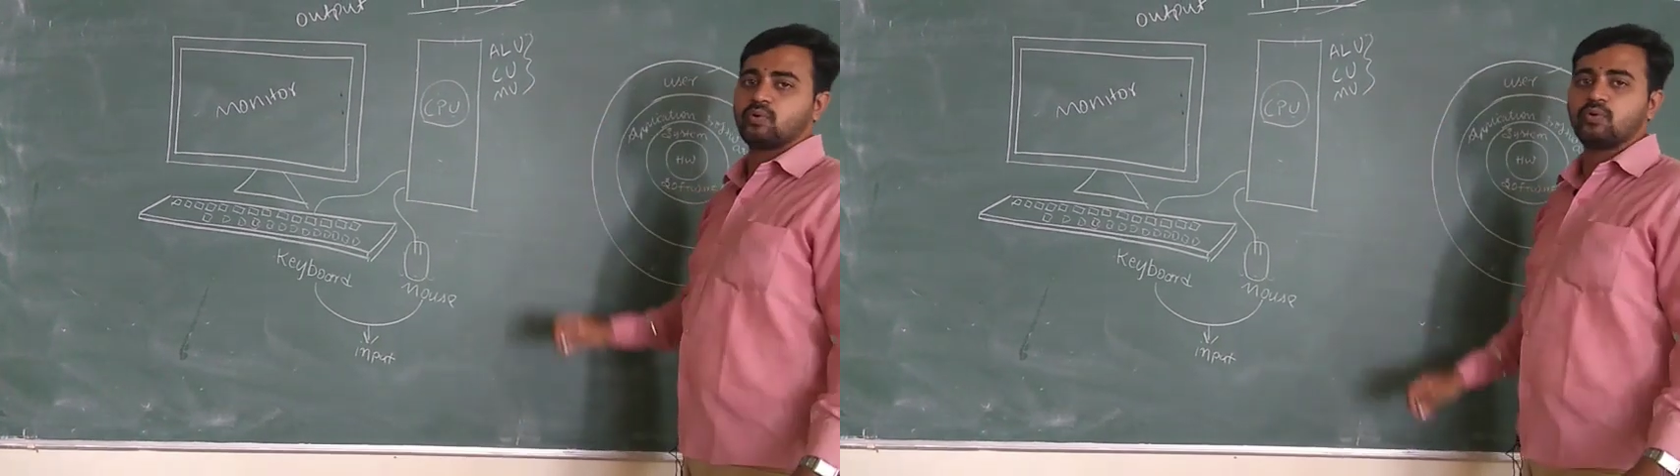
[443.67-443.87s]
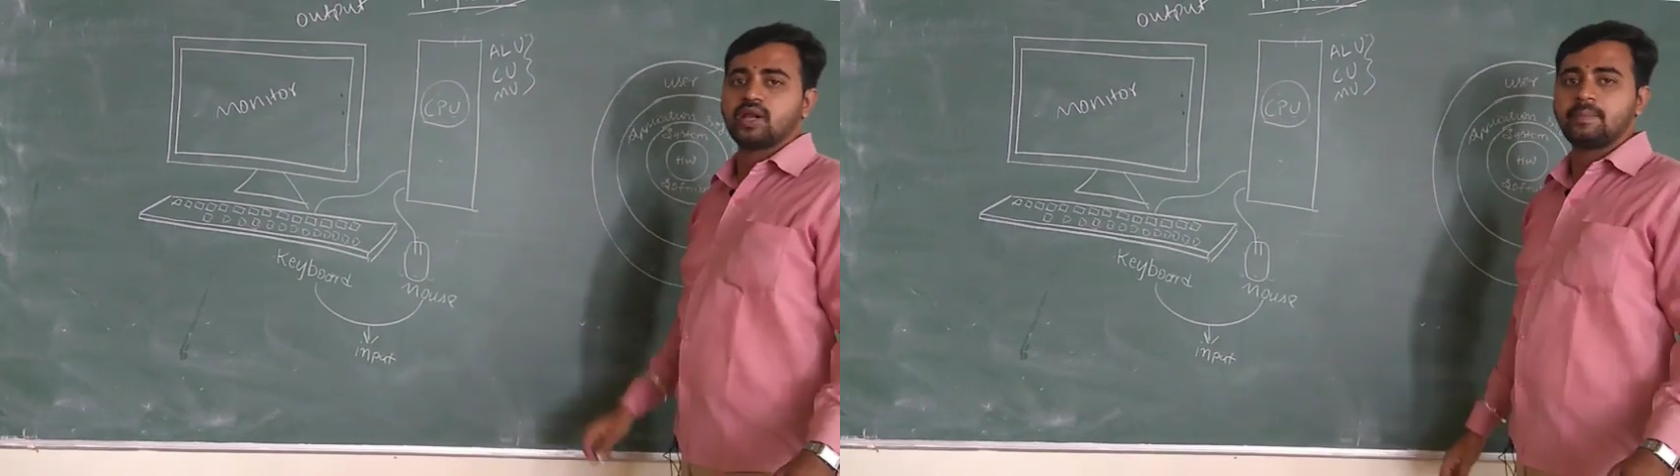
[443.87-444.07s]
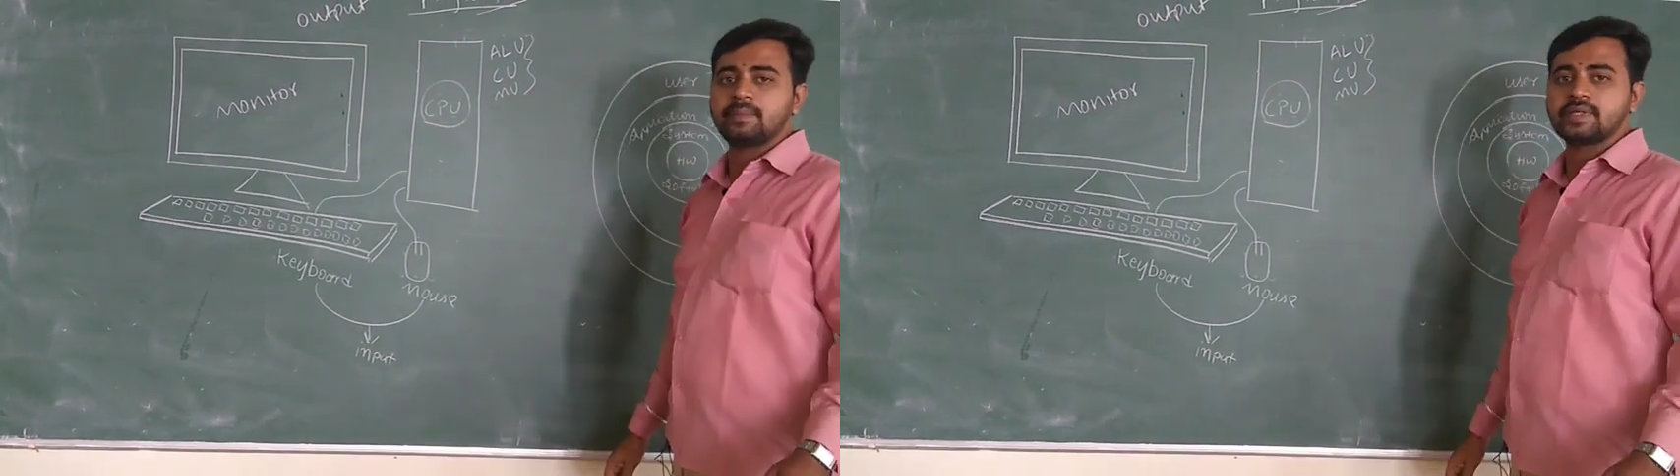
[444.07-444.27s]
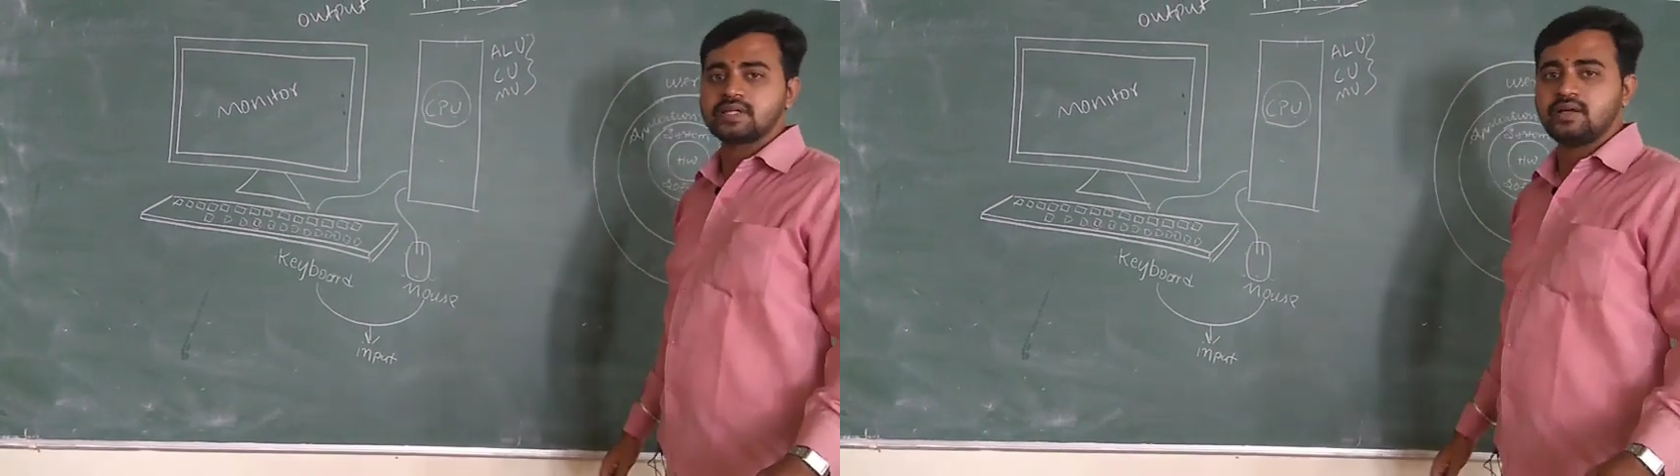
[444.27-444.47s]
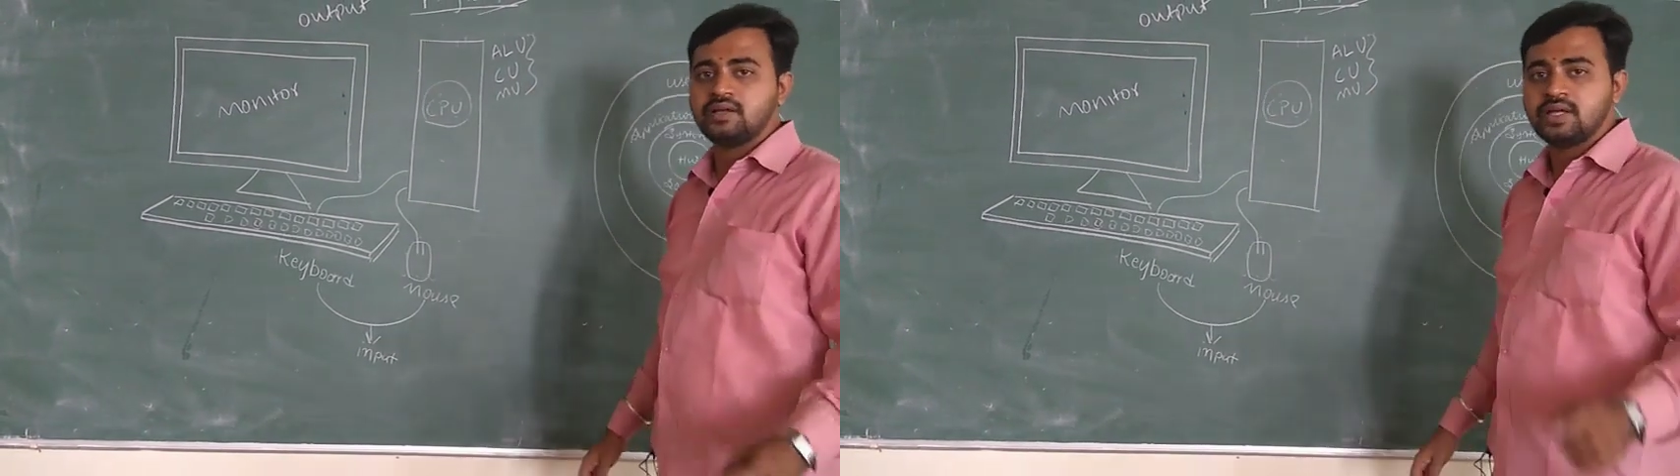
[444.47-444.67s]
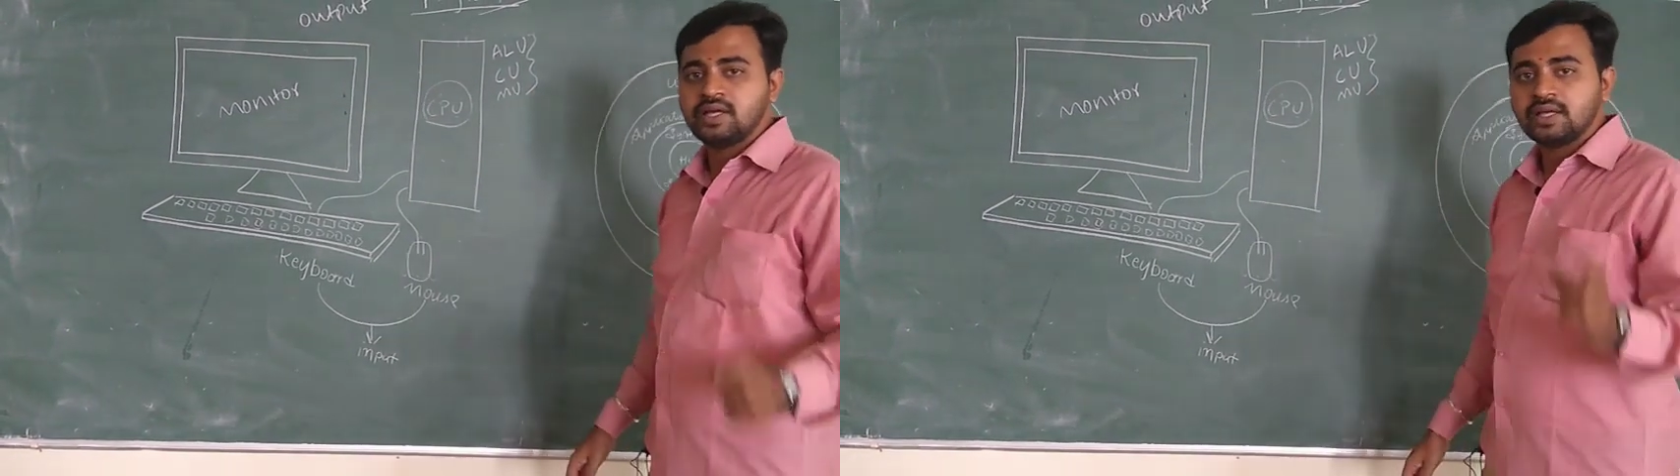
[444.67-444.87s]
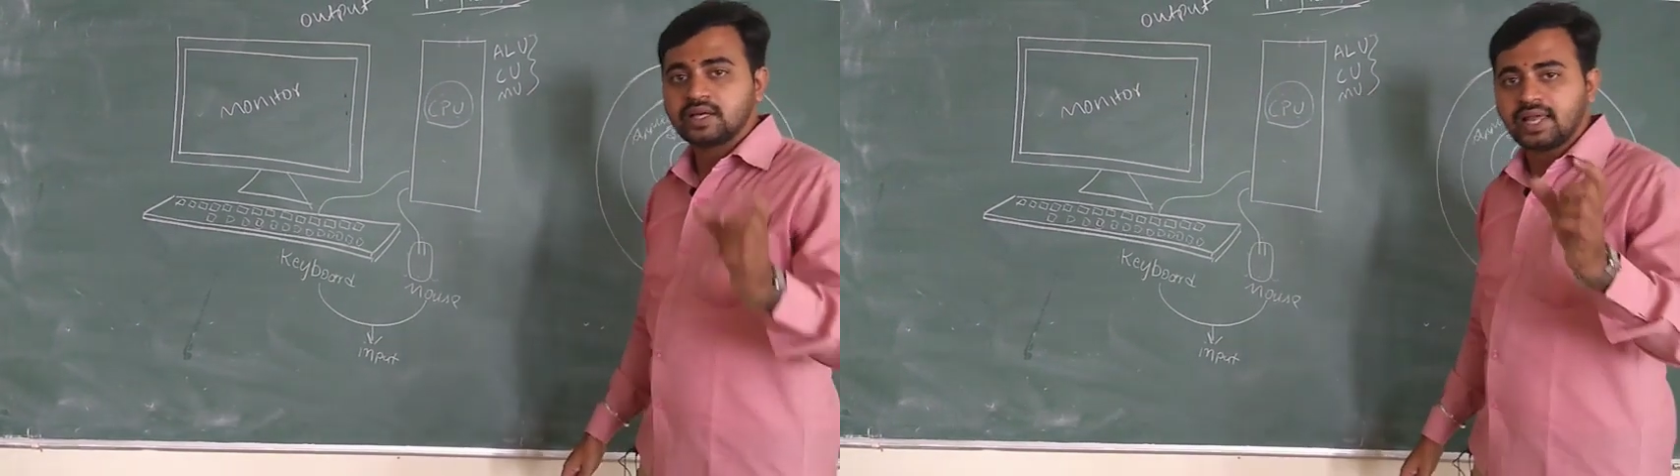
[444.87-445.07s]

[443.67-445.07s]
Program is a